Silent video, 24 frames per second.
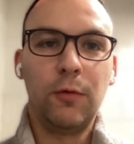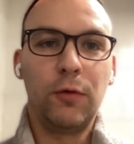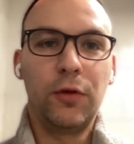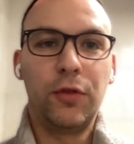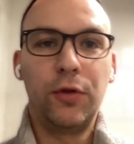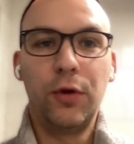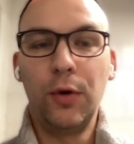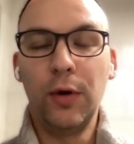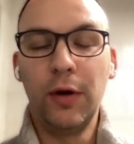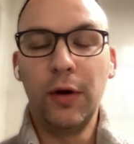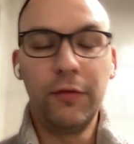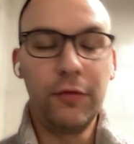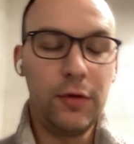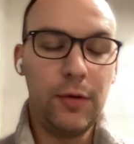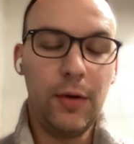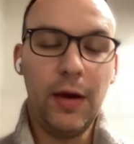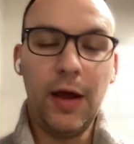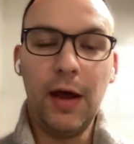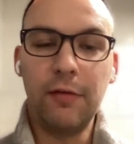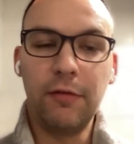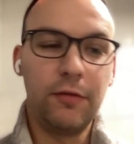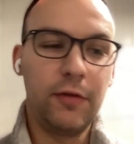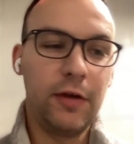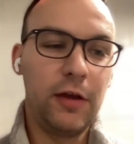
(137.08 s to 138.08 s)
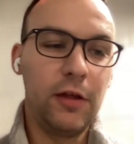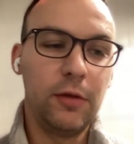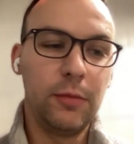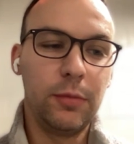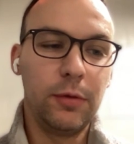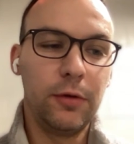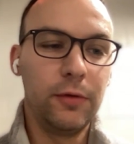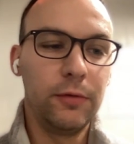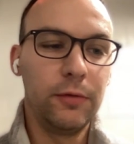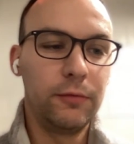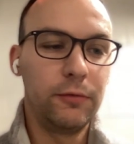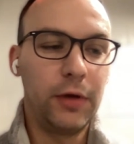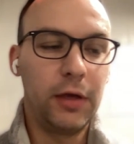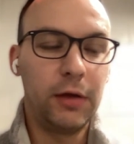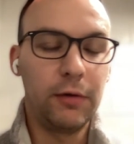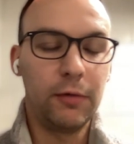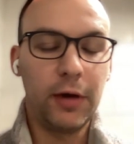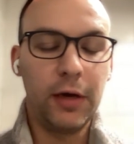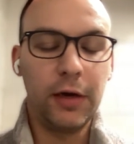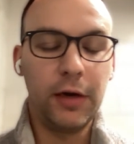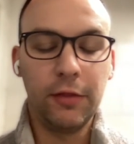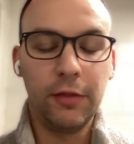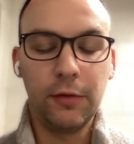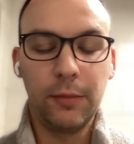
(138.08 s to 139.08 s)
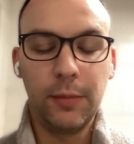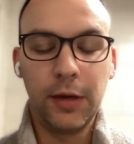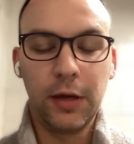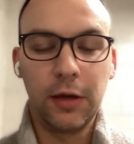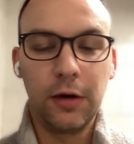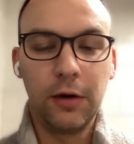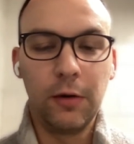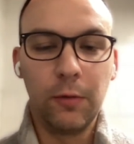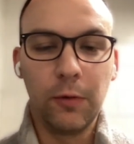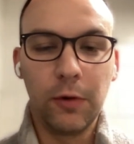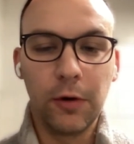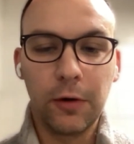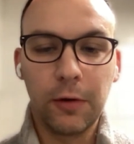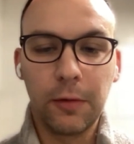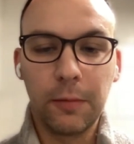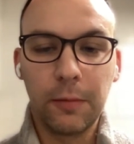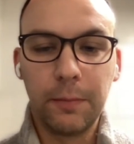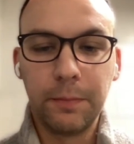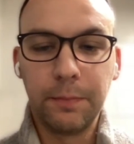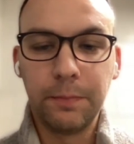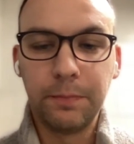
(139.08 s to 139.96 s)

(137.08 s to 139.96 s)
with whoever you have available. And right now they're making it work.